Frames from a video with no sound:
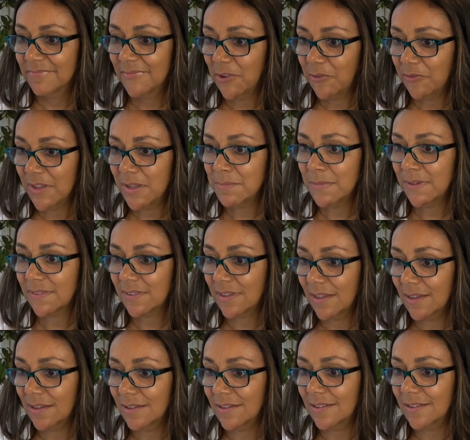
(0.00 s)
The baby was
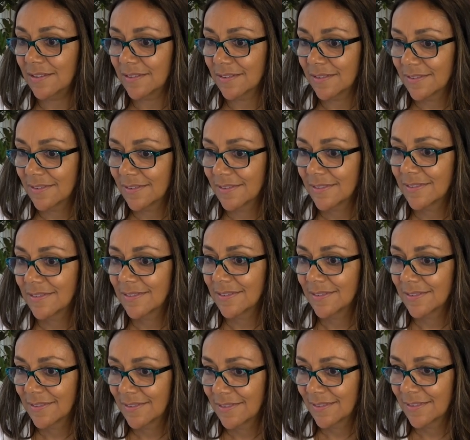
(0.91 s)
killing it.
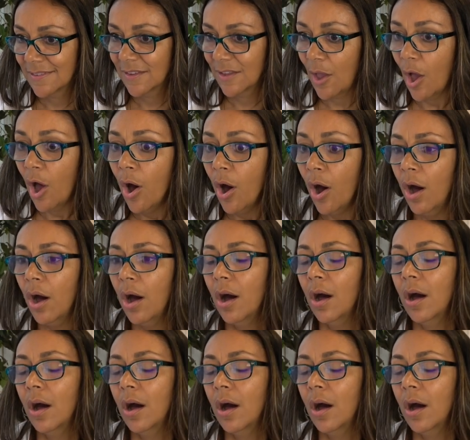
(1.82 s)
Oh,